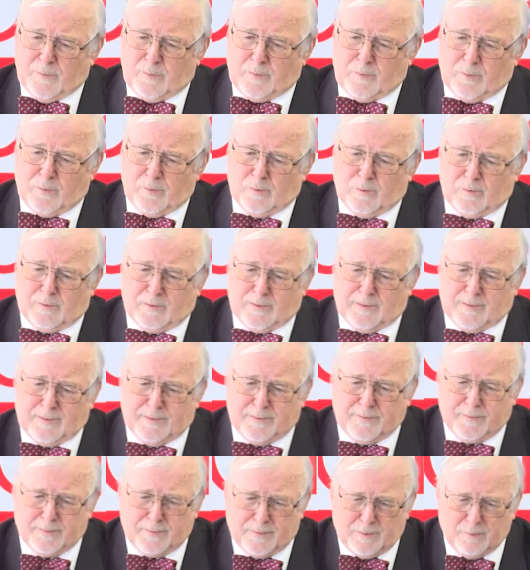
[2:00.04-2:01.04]
to
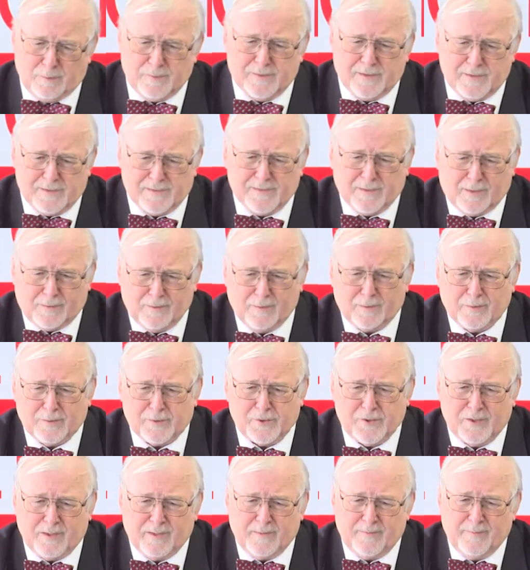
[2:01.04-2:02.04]
introduce this
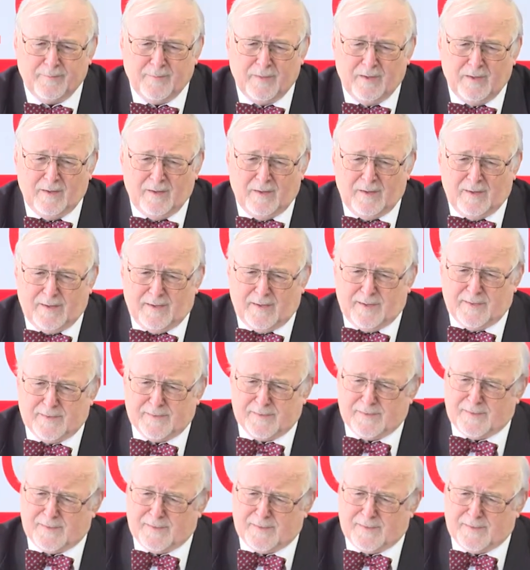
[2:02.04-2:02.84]
technology. And